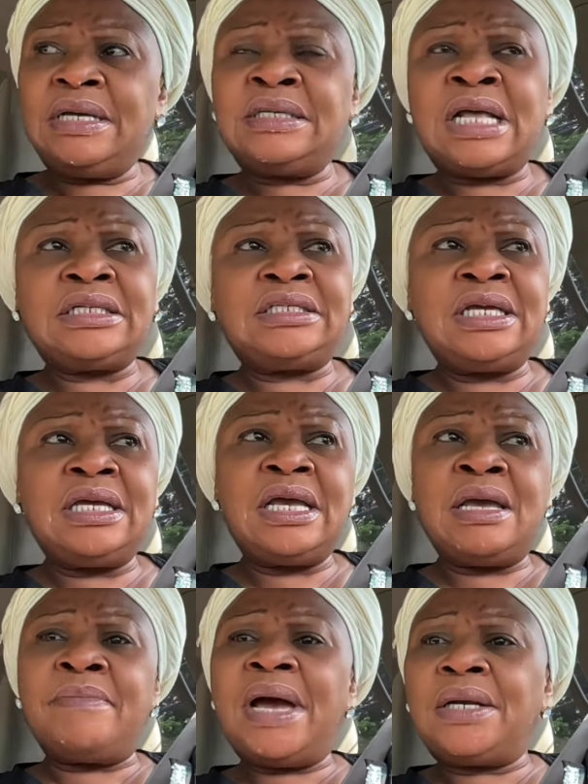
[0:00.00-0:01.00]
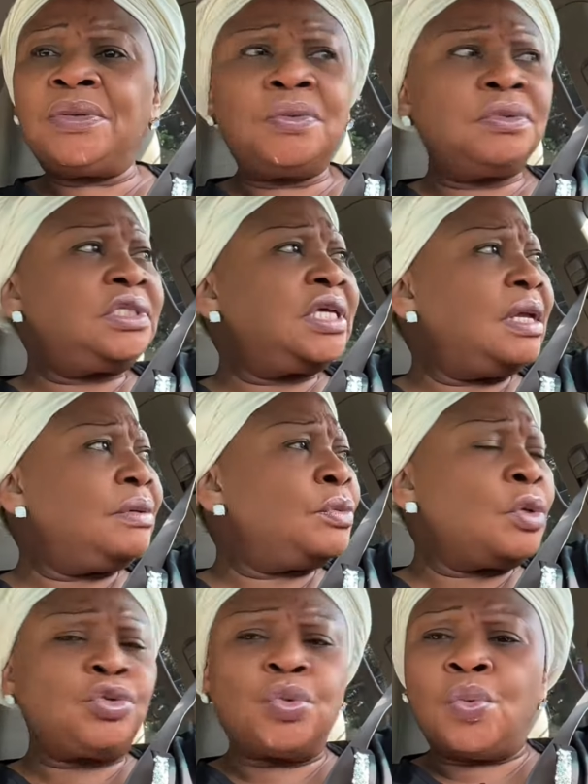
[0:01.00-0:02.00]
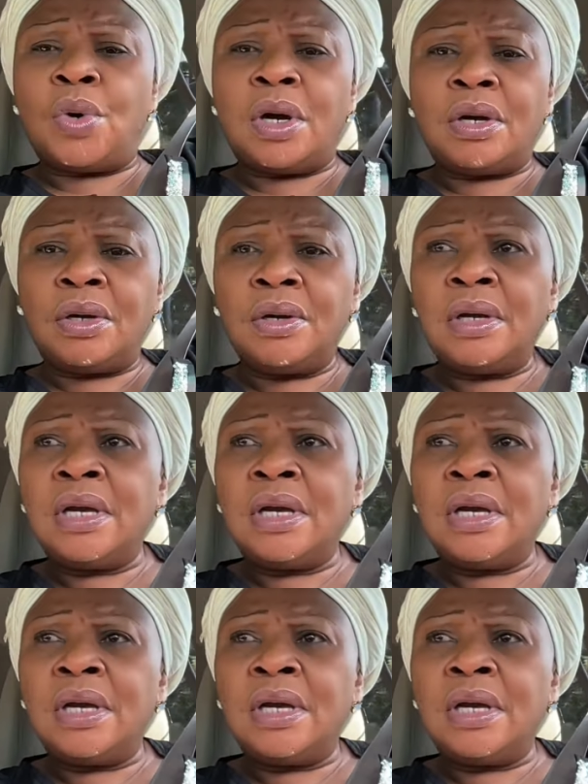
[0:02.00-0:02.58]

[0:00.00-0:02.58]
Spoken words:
that a man will tell not to work